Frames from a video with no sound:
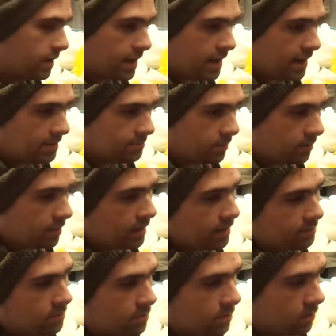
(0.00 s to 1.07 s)
I had both
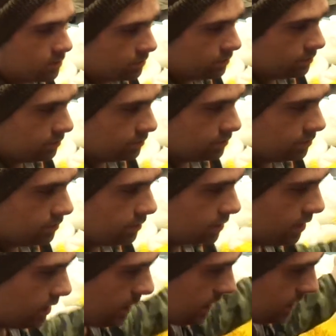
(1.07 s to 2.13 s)
halves sewn,
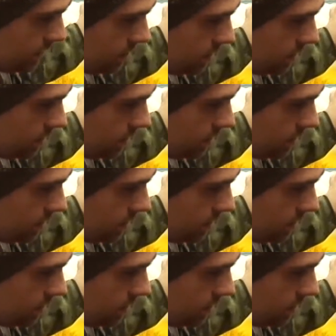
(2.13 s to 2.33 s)
I